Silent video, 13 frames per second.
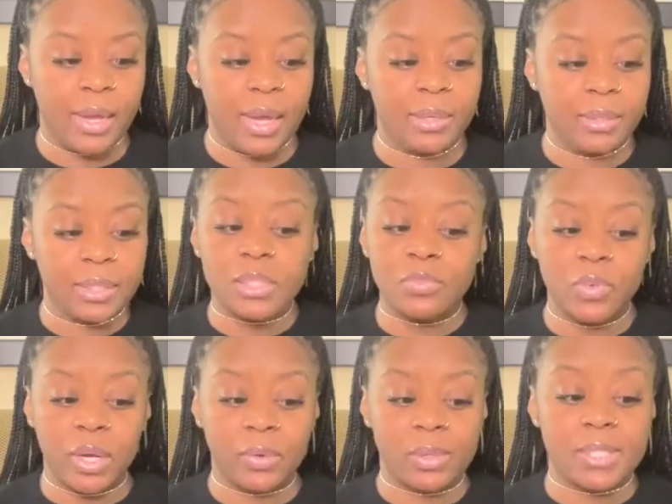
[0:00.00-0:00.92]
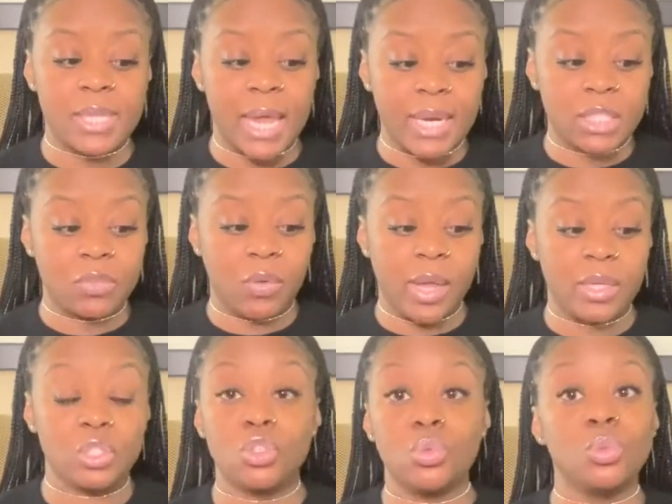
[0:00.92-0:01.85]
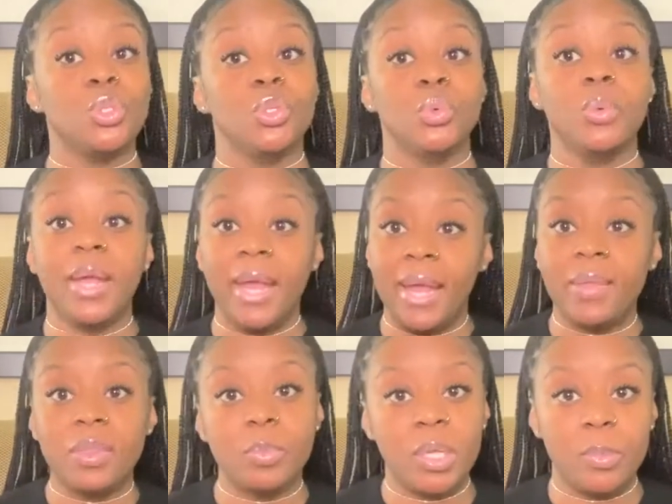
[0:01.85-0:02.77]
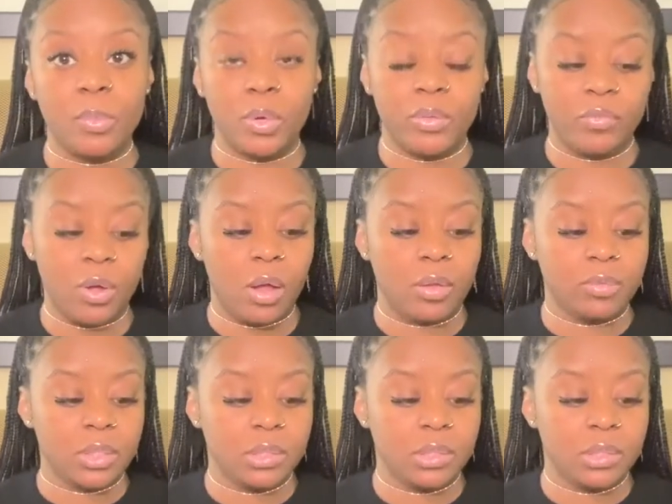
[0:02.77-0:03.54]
and it's very satisfying to you and the people involved.